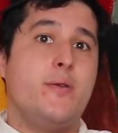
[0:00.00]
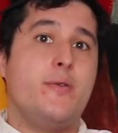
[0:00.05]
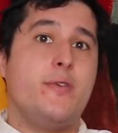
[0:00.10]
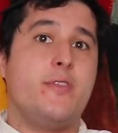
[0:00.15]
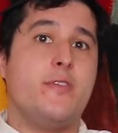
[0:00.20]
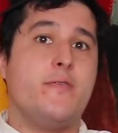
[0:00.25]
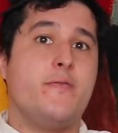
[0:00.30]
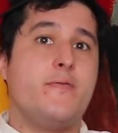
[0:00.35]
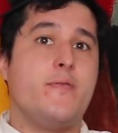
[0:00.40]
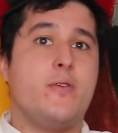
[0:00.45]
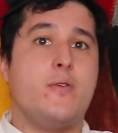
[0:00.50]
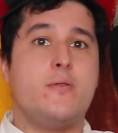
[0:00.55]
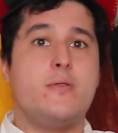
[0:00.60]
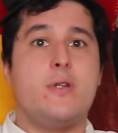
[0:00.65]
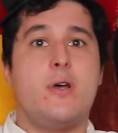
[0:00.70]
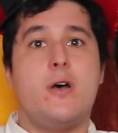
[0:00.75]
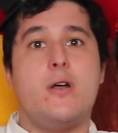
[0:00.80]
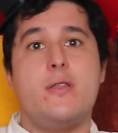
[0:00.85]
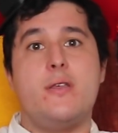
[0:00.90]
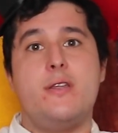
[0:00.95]
with the full
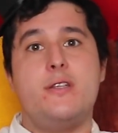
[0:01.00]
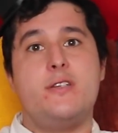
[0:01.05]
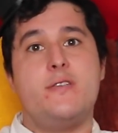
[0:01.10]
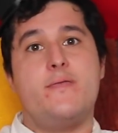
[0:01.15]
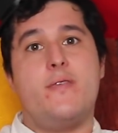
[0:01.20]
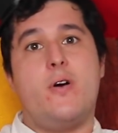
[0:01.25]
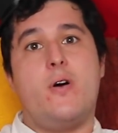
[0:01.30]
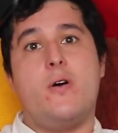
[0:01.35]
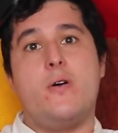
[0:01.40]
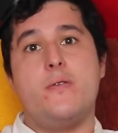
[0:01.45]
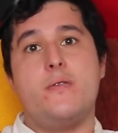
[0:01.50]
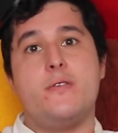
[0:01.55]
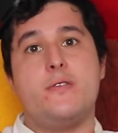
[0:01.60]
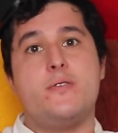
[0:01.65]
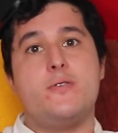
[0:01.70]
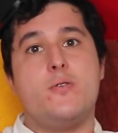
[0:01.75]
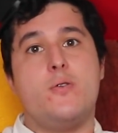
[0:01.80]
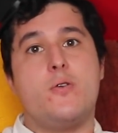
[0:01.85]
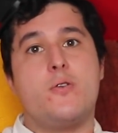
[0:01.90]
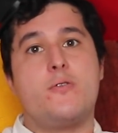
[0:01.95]
knowledge of all the
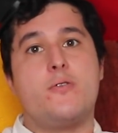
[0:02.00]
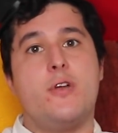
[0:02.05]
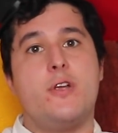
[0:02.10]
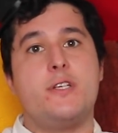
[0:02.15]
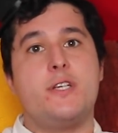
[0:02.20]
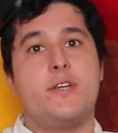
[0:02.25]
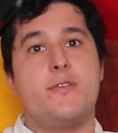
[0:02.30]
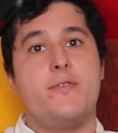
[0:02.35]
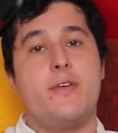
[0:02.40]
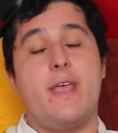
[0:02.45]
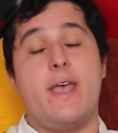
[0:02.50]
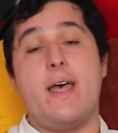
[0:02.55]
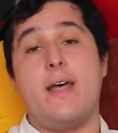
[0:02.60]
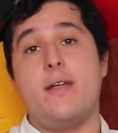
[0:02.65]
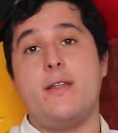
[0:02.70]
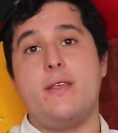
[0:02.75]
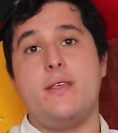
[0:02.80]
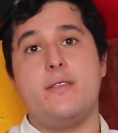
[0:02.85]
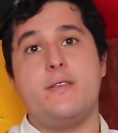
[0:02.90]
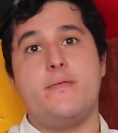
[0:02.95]
soul-crushing
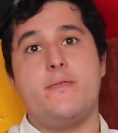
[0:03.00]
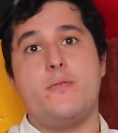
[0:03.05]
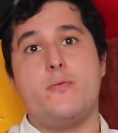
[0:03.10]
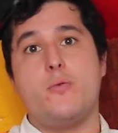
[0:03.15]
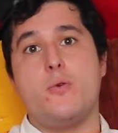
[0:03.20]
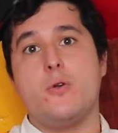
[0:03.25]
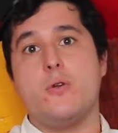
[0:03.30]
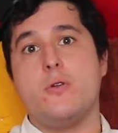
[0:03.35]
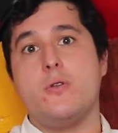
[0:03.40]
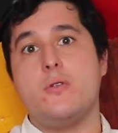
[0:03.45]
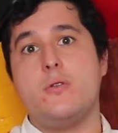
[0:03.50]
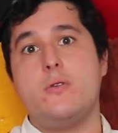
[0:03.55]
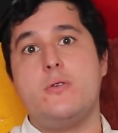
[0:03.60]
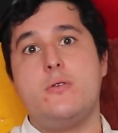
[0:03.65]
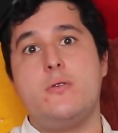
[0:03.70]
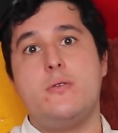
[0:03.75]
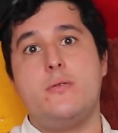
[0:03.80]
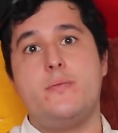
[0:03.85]
realities of the world.